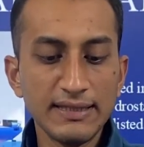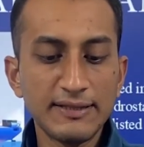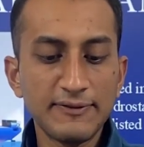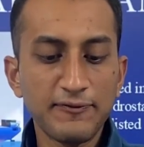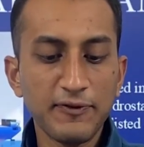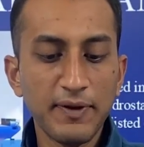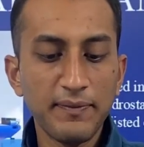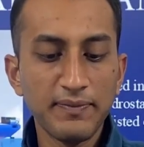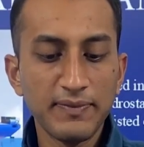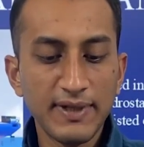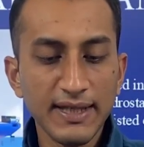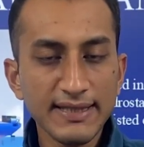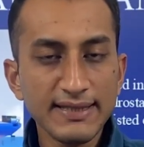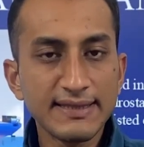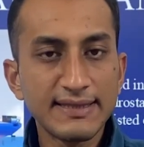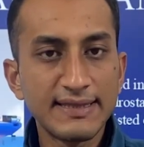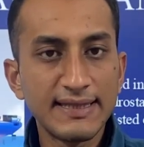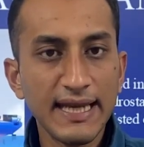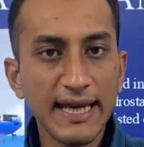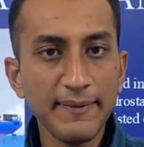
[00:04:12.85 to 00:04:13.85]
From this
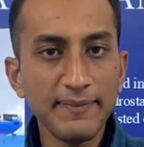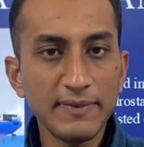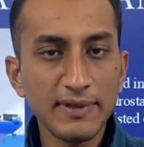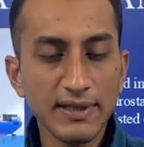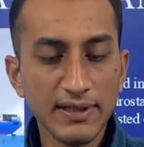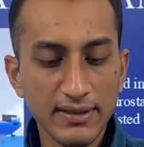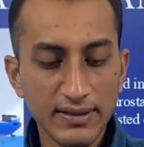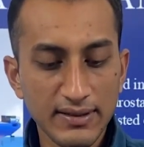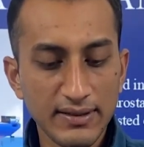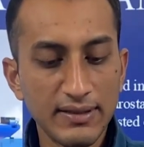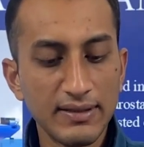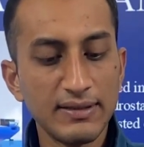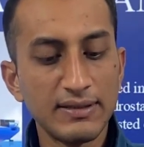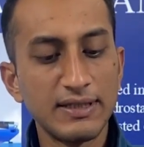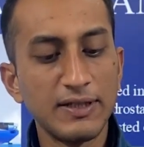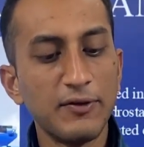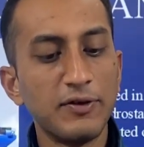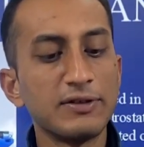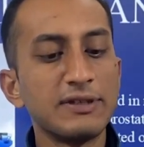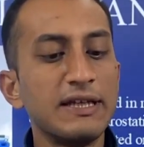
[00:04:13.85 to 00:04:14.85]
depth,
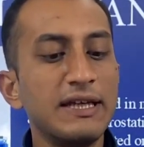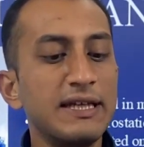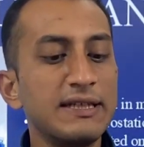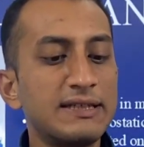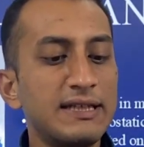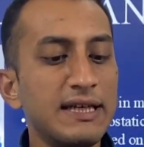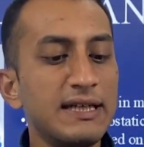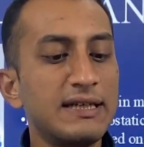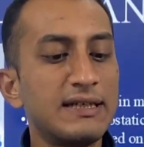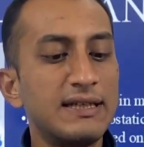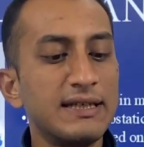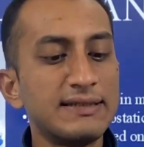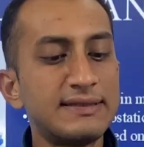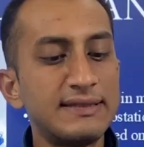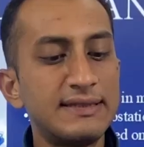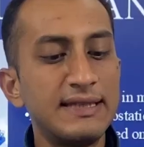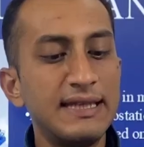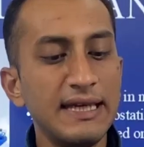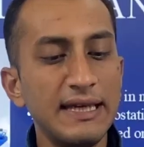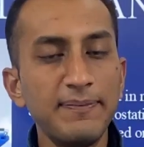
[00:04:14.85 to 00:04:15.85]
she was initially this
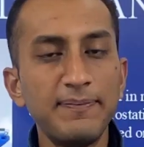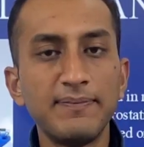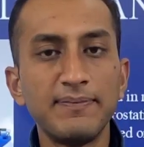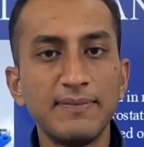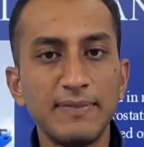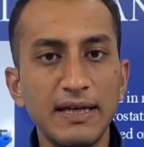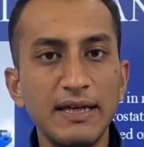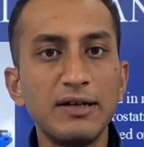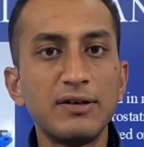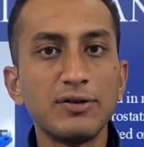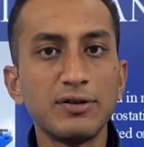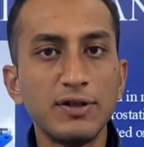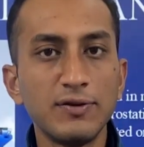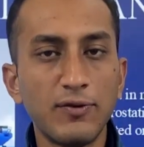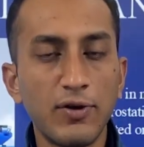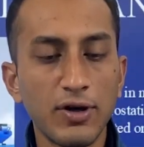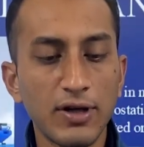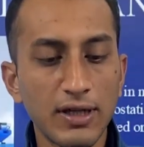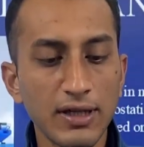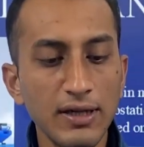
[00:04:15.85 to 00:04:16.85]
deep into the
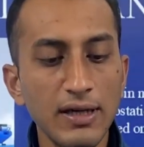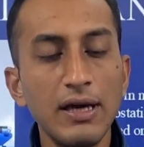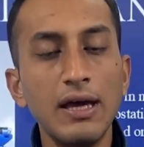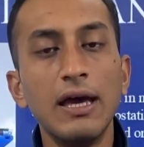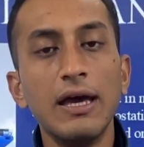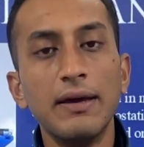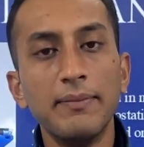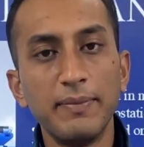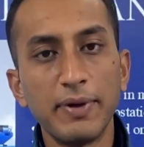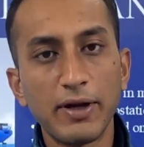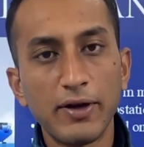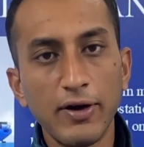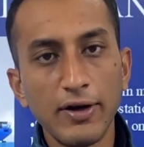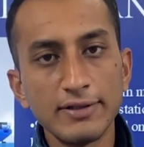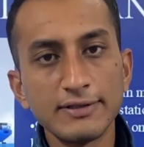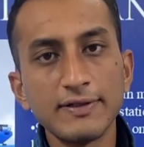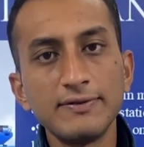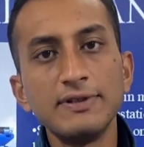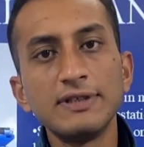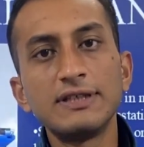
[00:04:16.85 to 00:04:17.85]
water
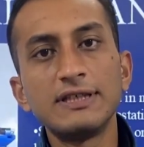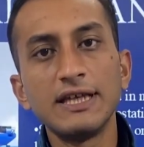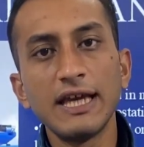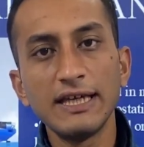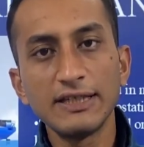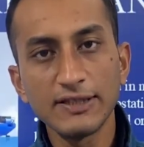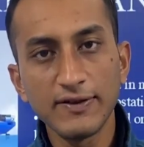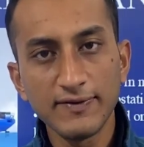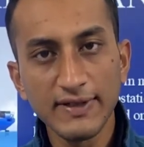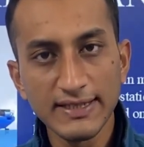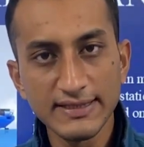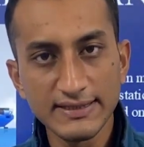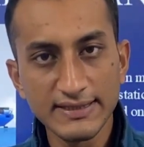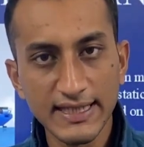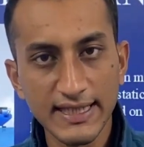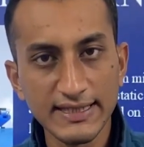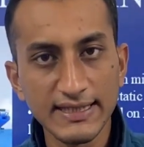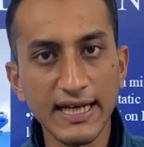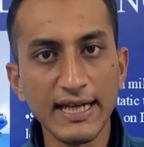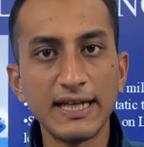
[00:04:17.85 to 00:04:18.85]
because of the change of
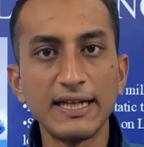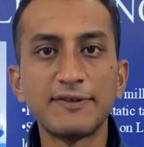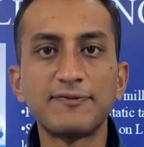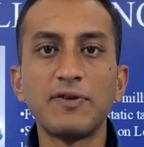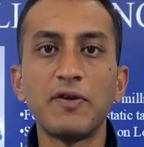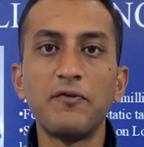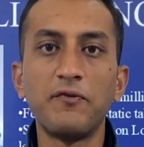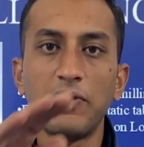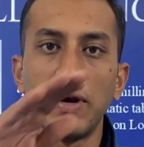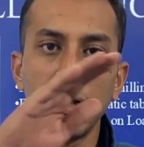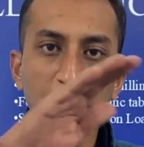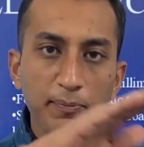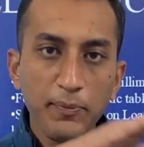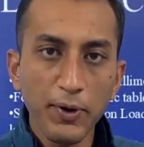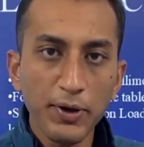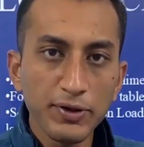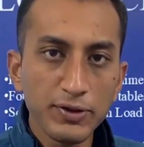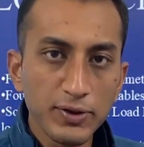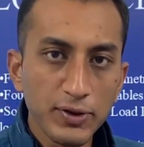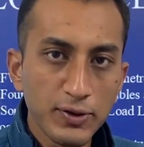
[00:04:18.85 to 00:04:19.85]
density, that is from
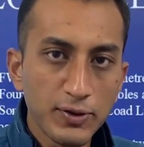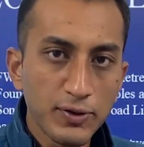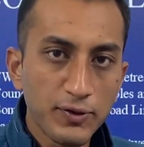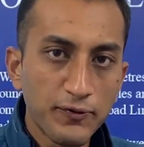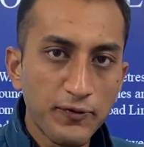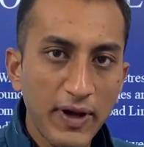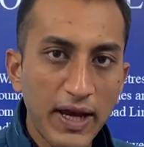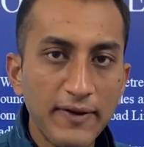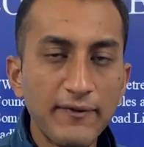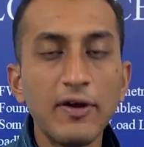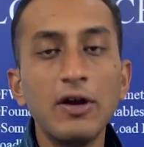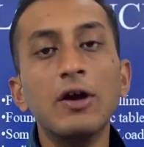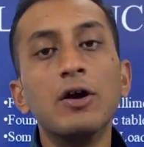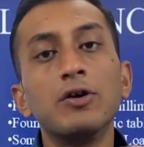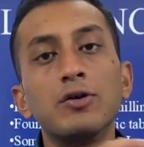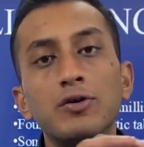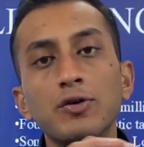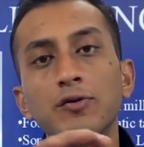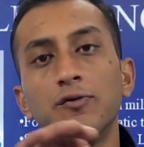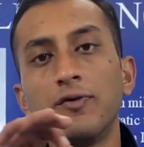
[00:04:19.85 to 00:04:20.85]
1.025
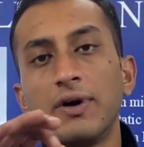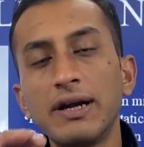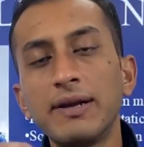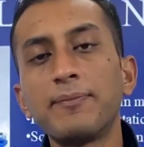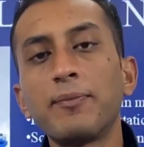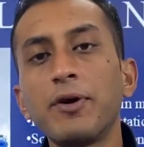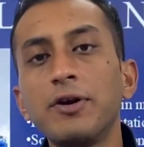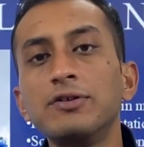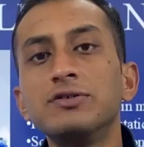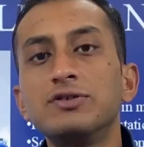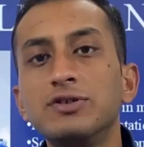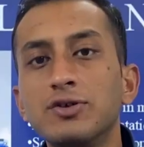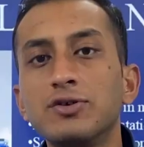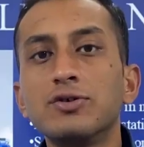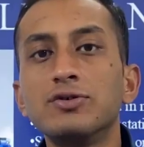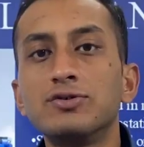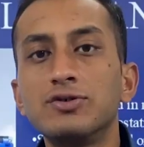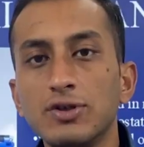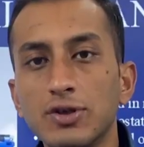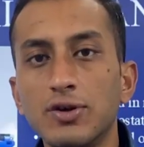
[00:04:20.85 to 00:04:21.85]
to
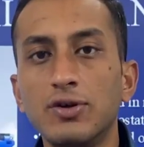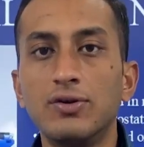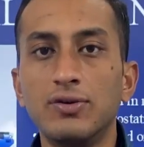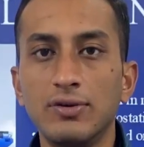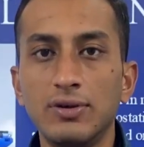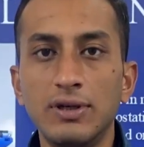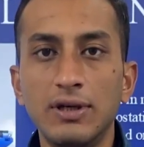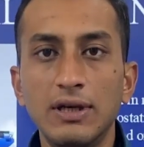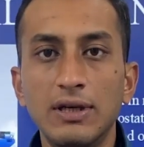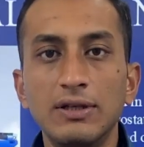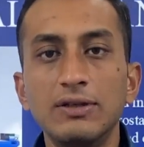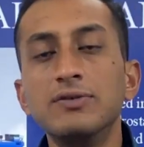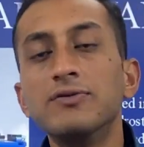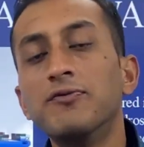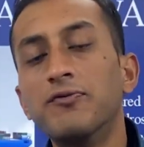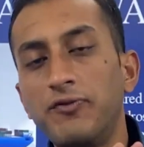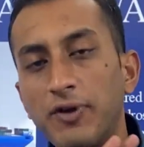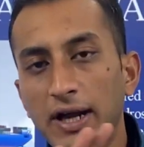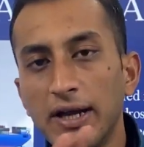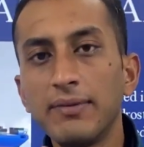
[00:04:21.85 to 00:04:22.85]

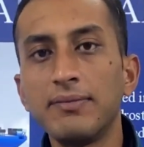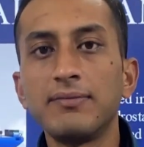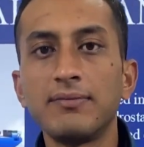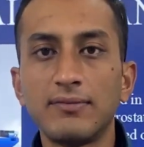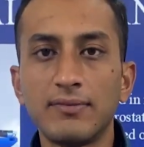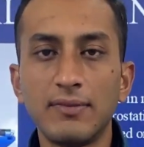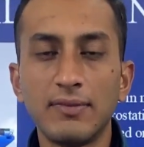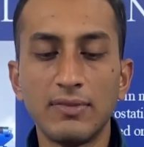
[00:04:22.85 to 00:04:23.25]
1.001.